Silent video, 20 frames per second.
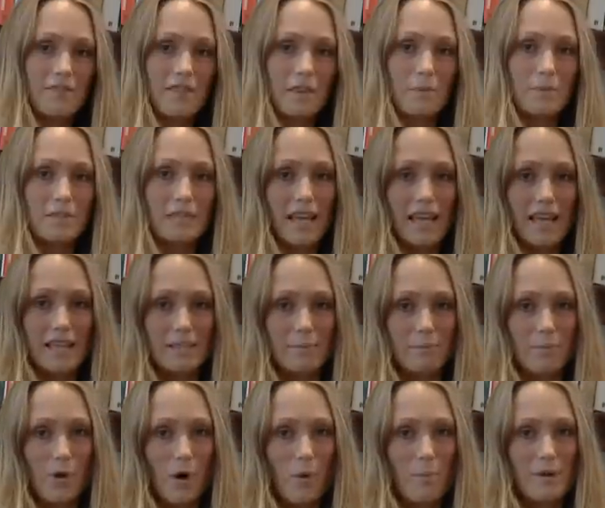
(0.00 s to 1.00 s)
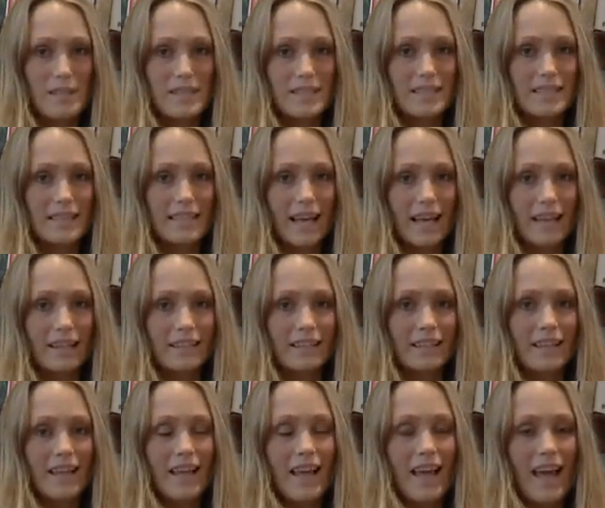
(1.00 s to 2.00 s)
if they would take some copies to sell.
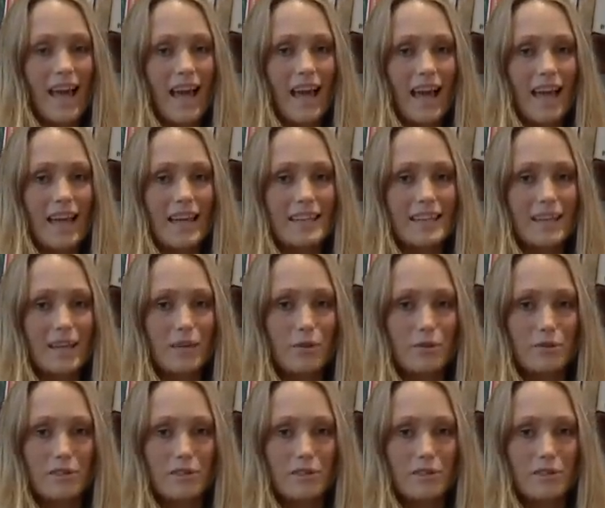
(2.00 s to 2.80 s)
And I